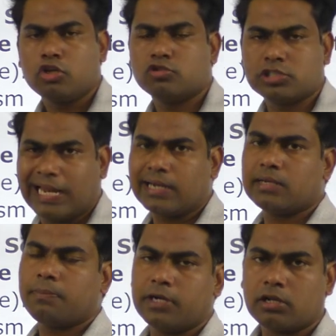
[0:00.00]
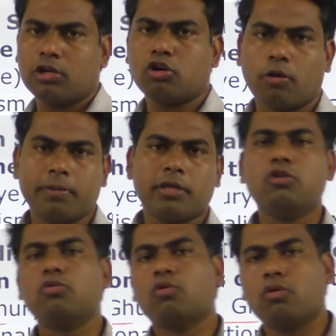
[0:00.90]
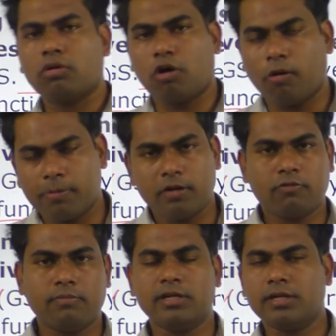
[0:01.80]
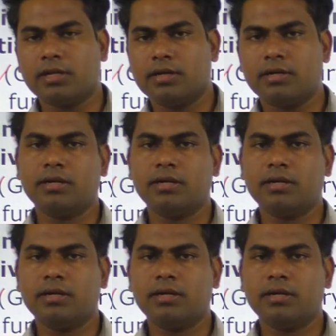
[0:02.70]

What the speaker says: You select a particular topic, you copy it from the internet,